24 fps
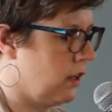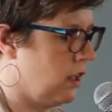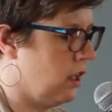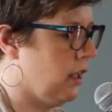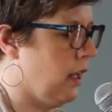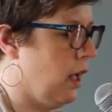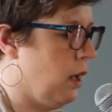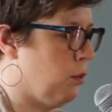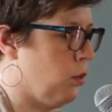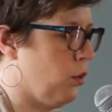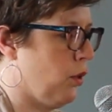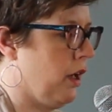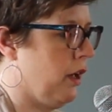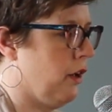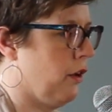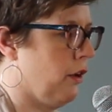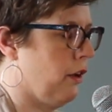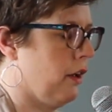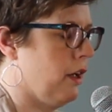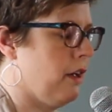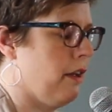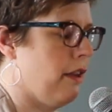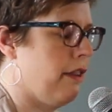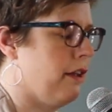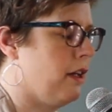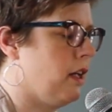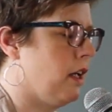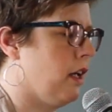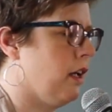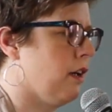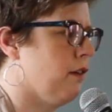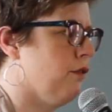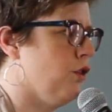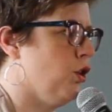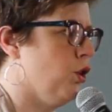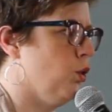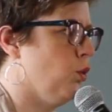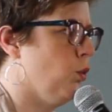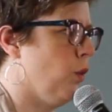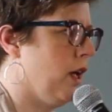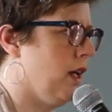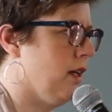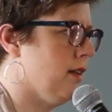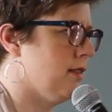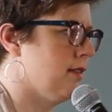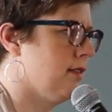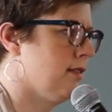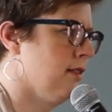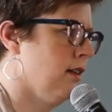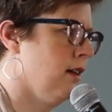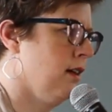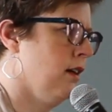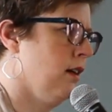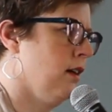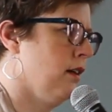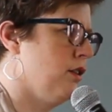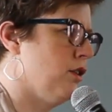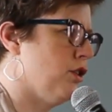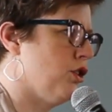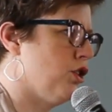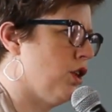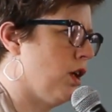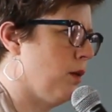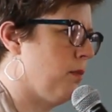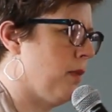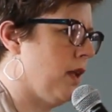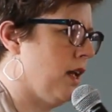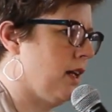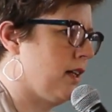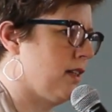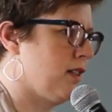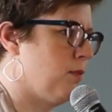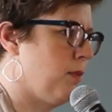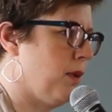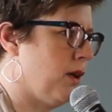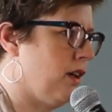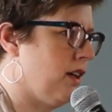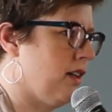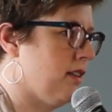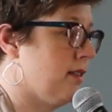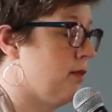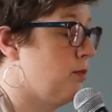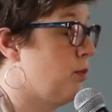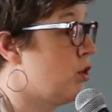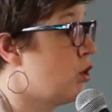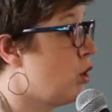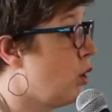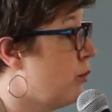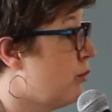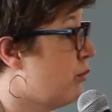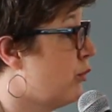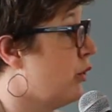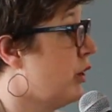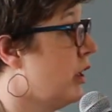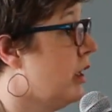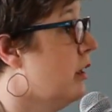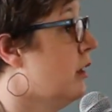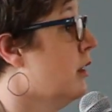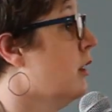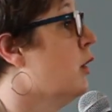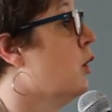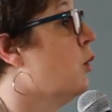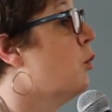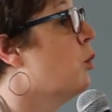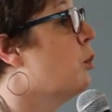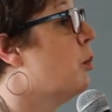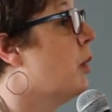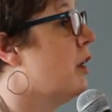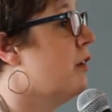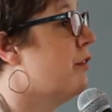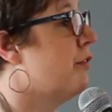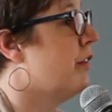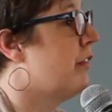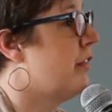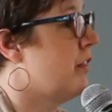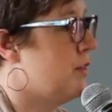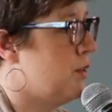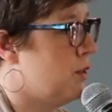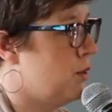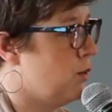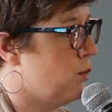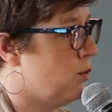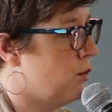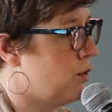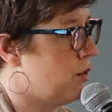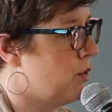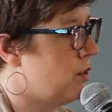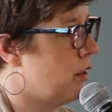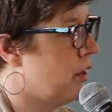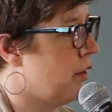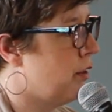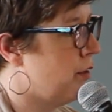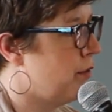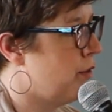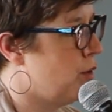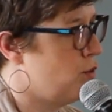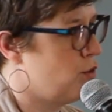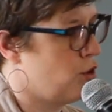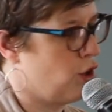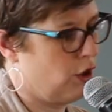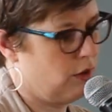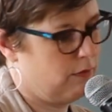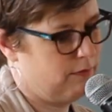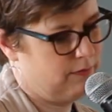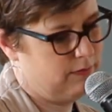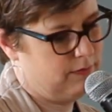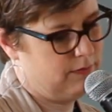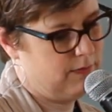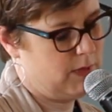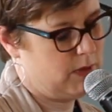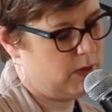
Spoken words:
collaborator in thinking of new ways to shape that experience, which hopefully will benefit the students in the future.